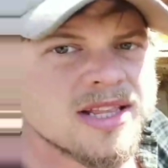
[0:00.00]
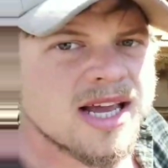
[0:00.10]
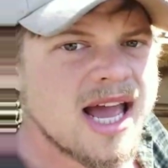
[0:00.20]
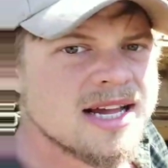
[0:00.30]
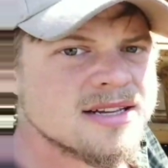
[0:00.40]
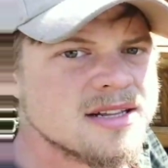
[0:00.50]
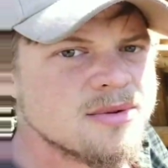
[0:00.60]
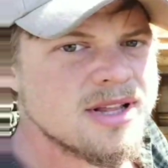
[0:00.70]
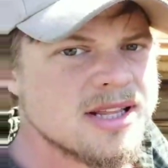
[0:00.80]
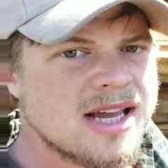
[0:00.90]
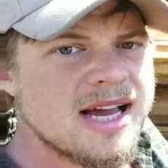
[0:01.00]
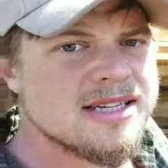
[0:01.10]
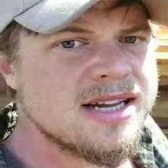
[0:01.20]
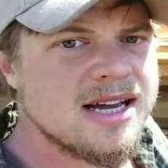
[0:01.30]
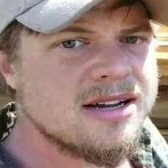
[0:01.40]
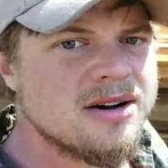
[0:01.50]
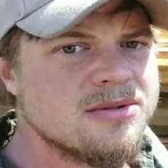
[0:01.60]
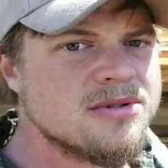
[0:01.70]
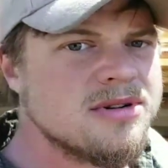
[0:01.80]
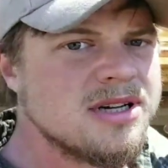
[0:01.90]
that the gas tank
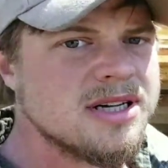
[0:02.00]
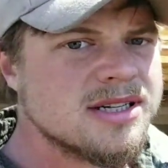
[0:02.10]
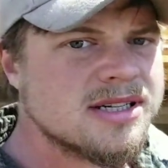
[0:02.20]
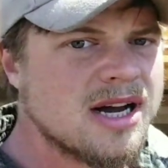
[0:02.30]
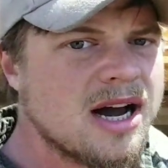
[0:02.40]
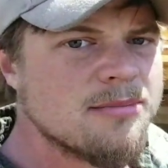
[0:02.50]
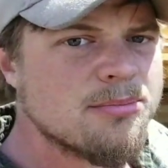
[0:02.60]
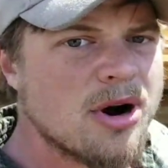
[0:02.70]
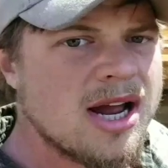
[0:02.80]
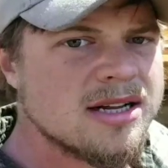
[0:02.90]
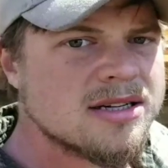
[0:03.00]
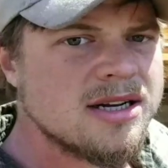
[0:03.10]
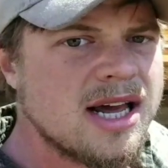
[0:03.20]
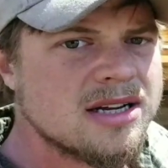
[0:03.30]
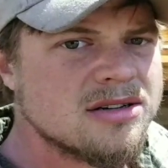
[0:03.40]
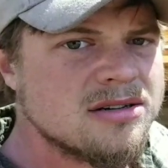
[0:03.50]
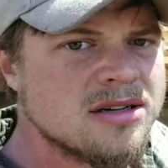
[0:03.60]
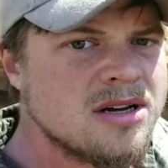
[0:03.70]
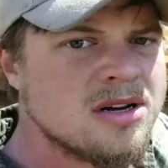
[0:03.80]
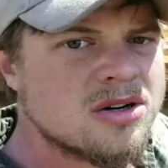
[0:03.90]
goes is it's got brass connections
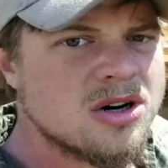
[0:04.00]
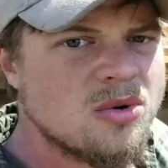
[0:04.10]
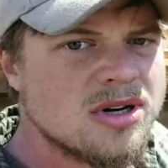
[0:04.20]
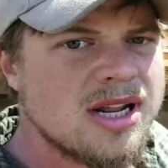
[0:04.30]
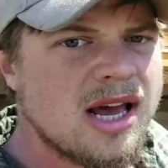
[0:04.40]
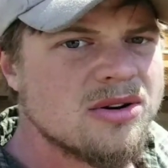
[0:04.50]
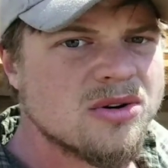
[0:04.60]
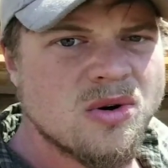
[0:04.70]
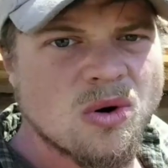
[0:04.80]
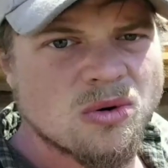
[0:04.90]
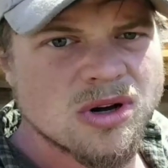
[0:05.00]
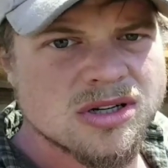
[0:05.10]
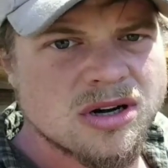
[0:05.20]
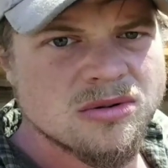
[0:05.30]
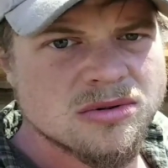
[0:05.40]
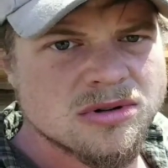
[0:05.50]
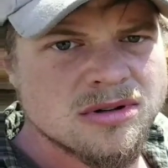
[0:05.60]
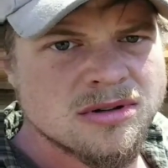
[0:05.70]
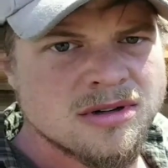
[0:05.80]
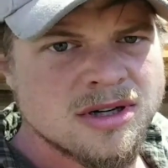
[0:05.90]
going down to a 1/4-inch hose.
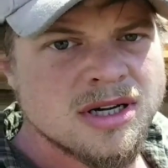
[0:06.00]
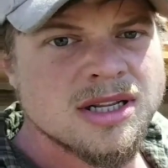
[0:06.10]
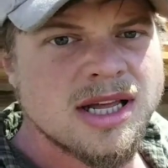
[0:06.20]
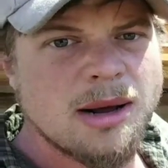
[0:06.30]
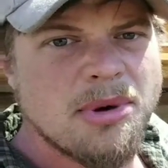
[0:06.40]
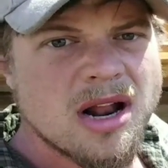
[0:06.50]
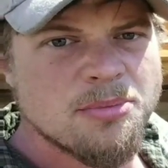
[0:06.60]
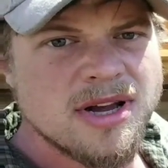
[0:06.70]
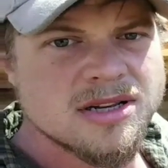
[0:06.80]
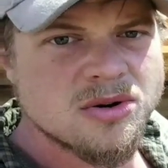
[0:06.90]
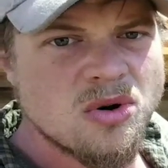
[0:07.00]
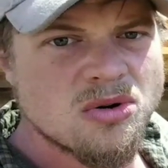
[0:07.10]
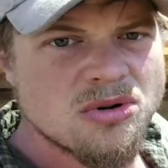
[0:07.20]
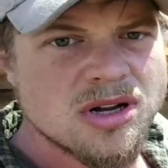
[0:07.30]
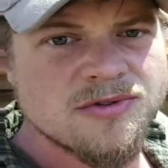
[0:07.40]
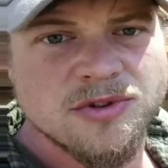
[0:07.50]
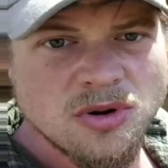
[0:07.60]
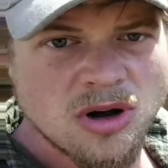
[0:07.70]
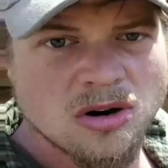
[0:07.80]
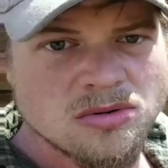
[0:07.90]
Then I bought a piece of 1/4-inch
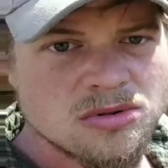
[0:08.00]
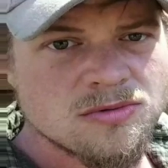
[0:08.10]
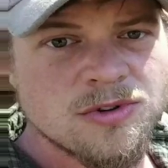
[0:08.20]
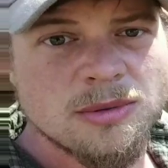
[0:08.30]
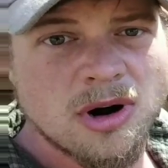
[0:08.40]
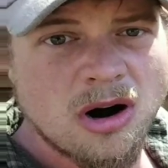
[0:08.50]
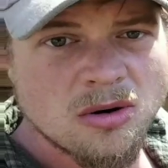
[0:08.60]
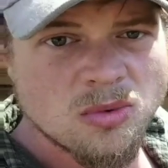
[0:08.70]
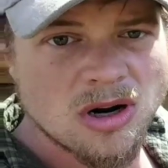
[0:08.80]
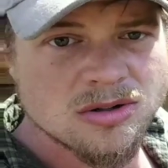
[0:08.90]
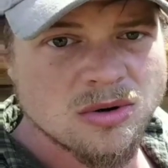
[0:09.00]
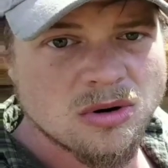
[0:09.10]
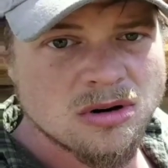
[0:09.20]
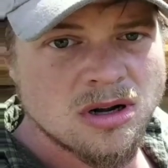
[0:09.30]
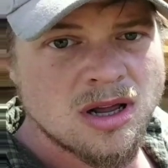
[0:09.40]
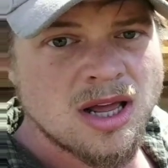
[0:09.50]
fuel hose from the hardware store